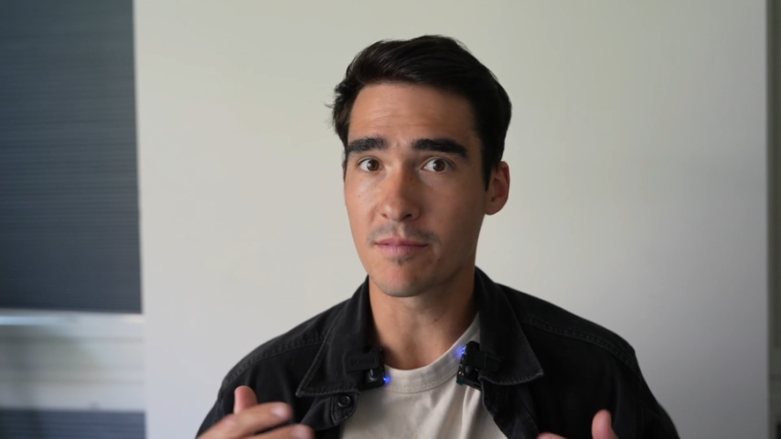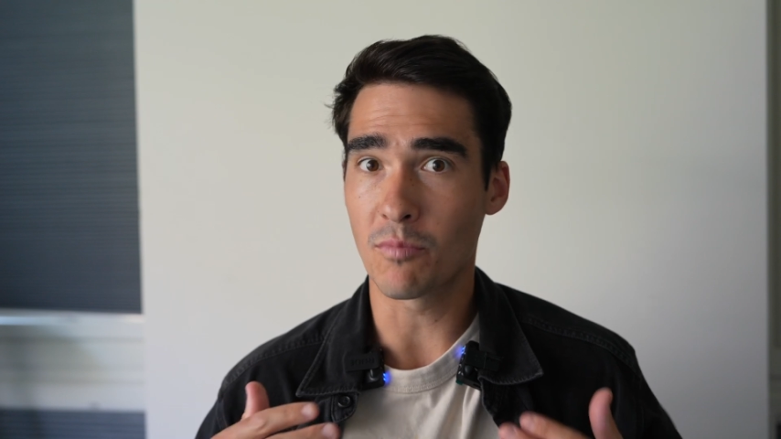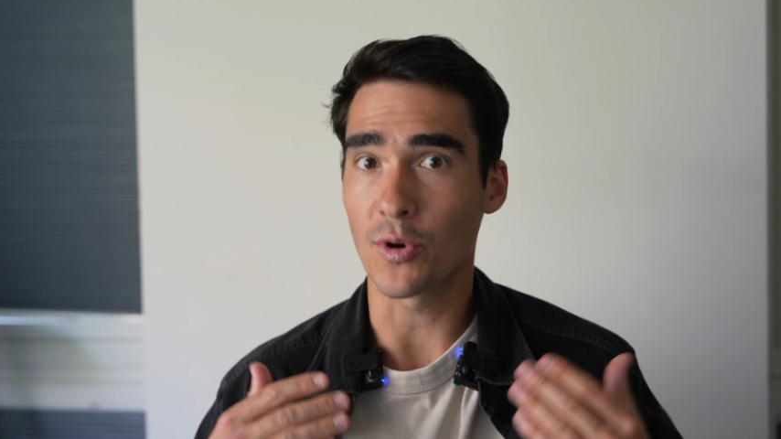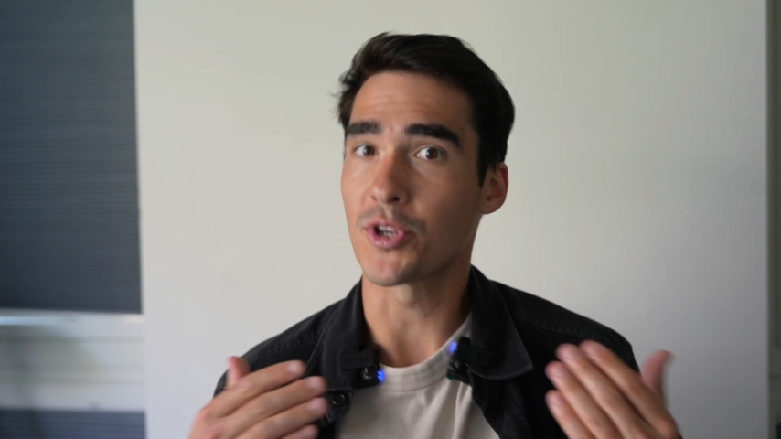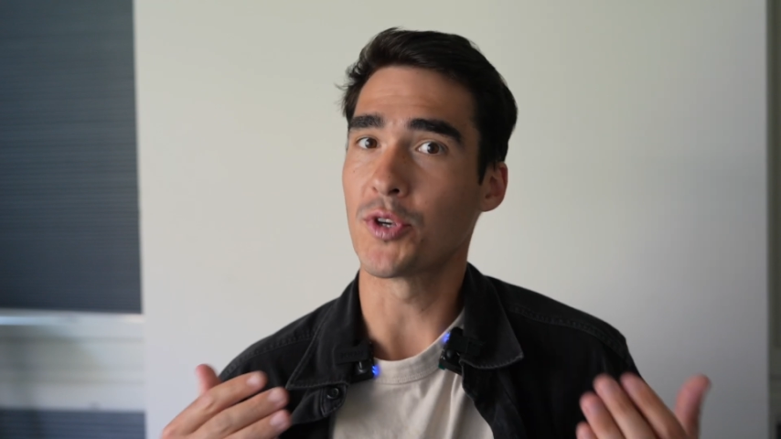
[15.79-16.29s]

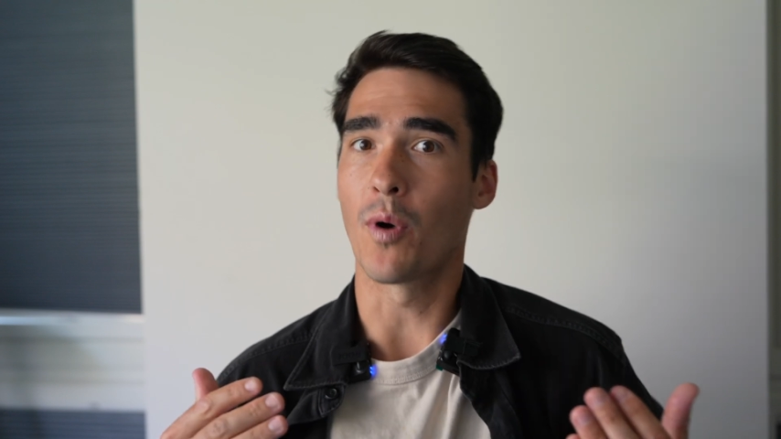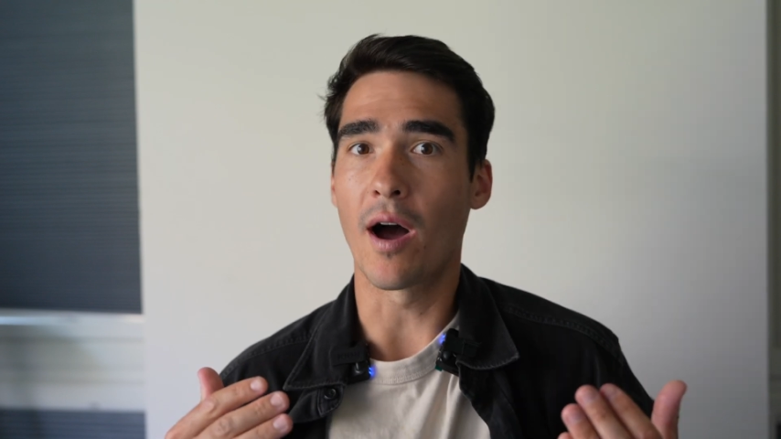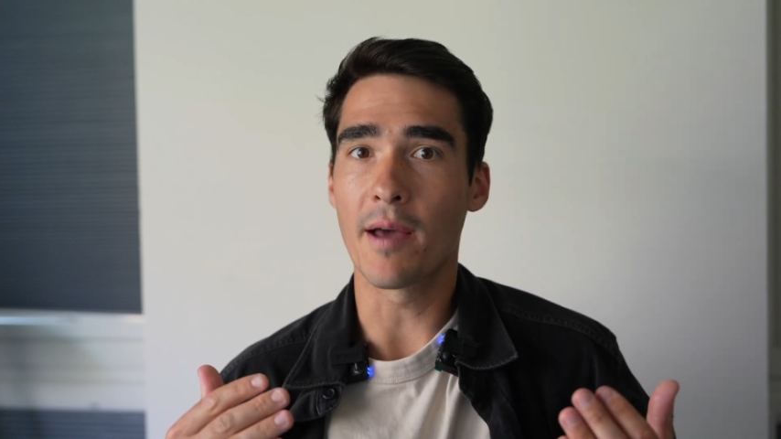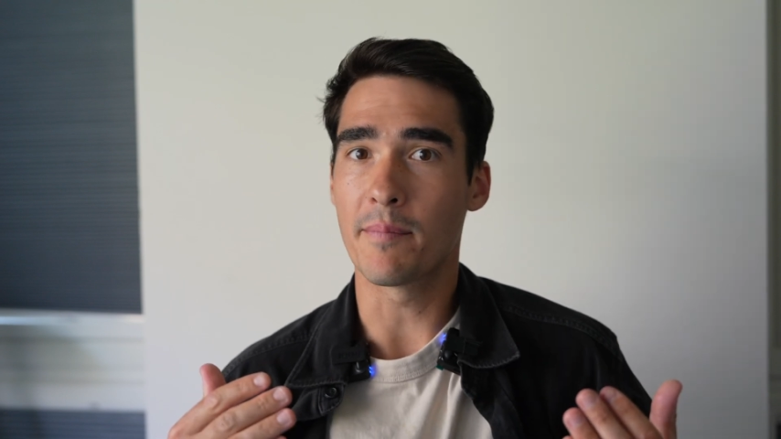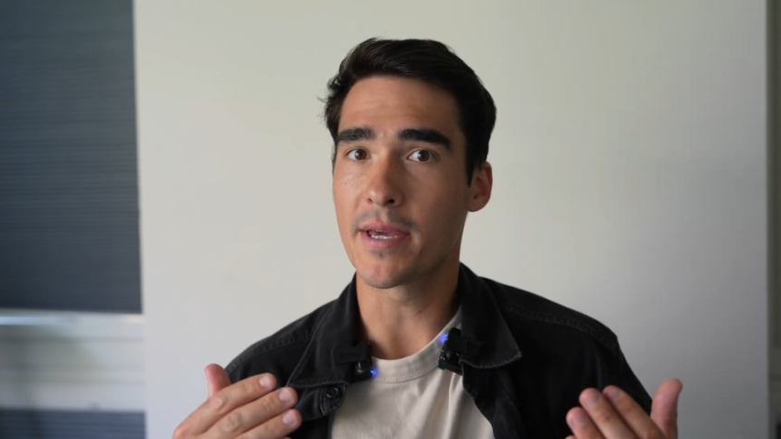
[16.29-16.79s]
more U
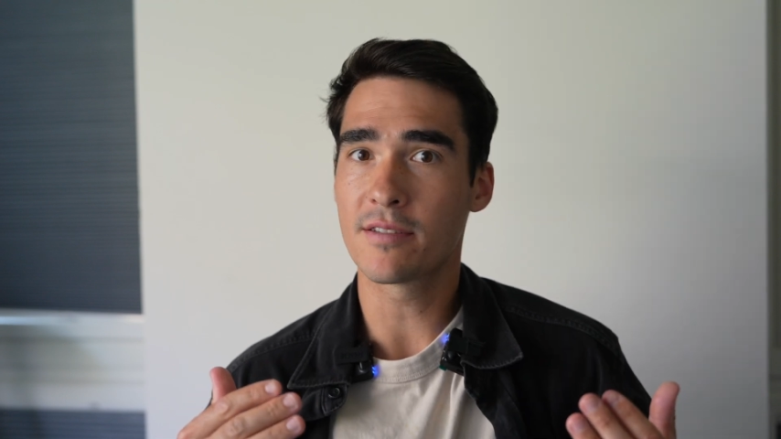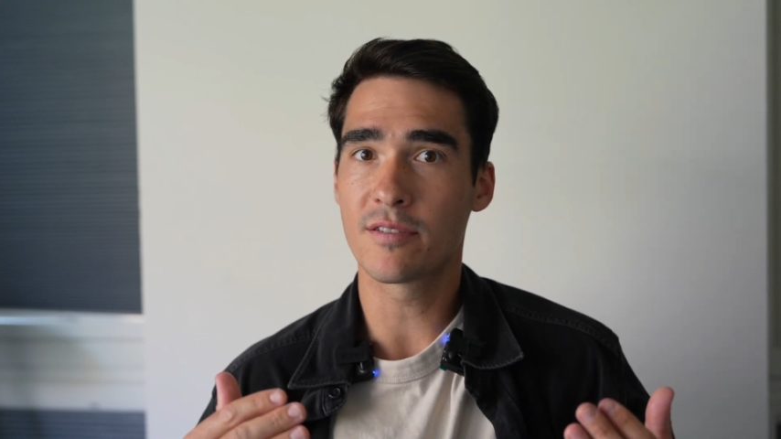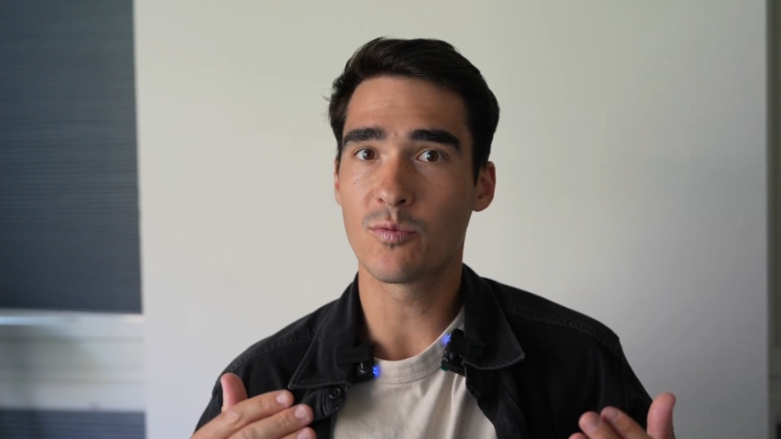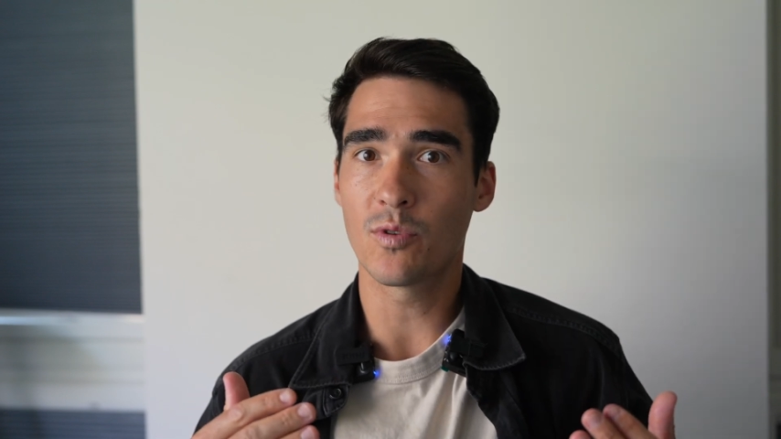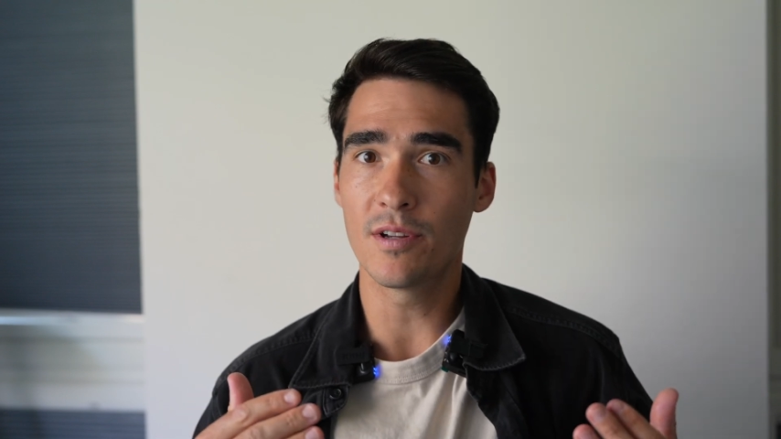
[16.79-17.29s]

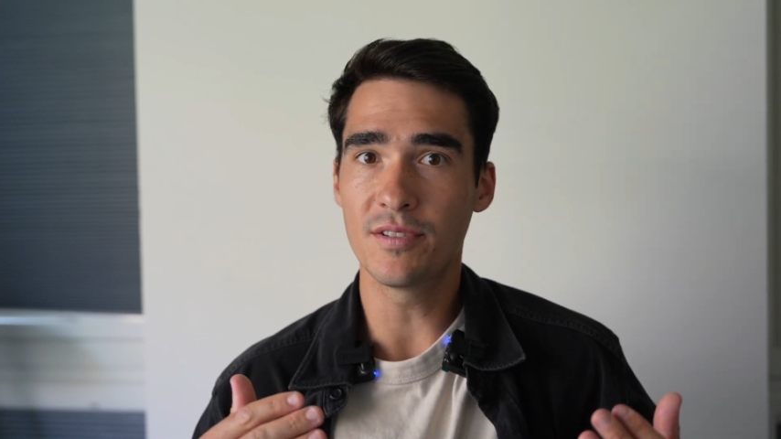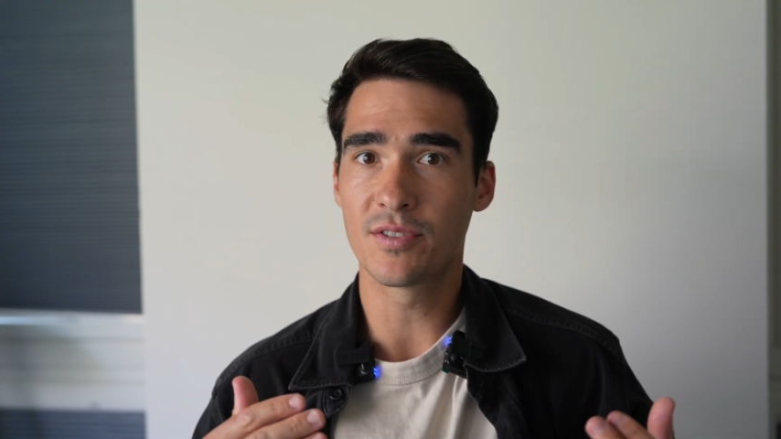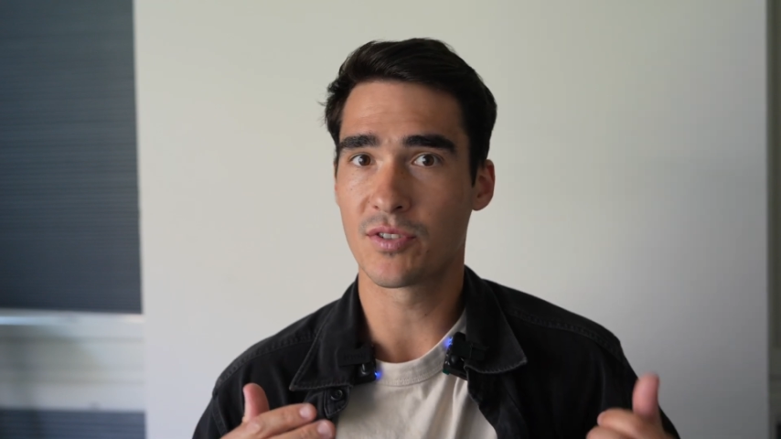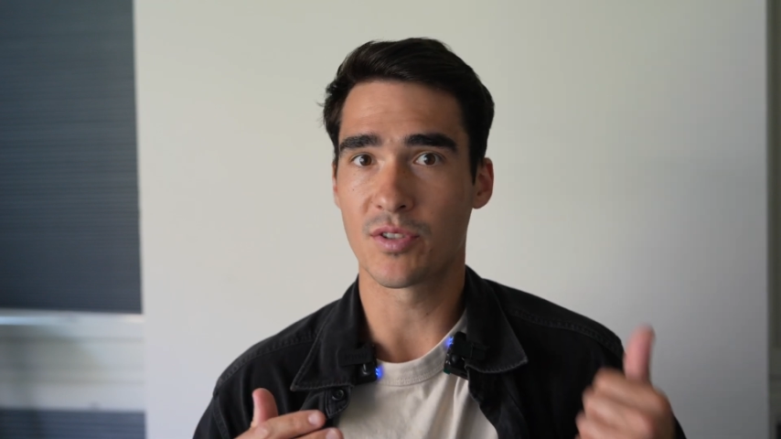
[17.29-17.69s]
I-based ones,